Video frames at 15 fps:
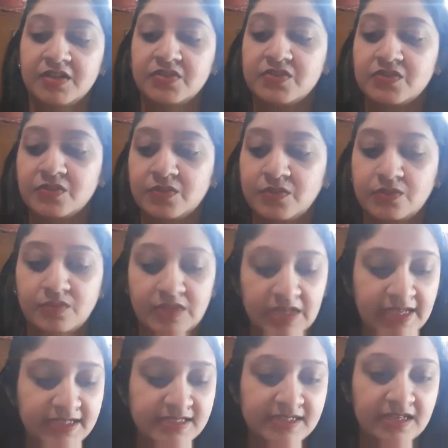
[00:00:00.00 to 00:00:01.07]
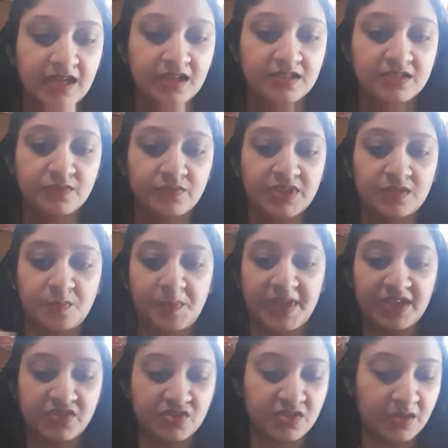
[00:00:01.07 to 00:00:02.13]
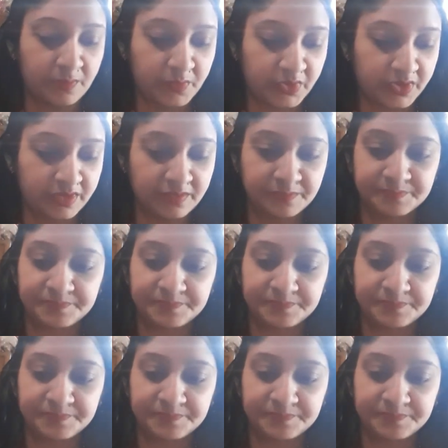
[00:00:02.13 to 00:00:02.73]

So let's start with page number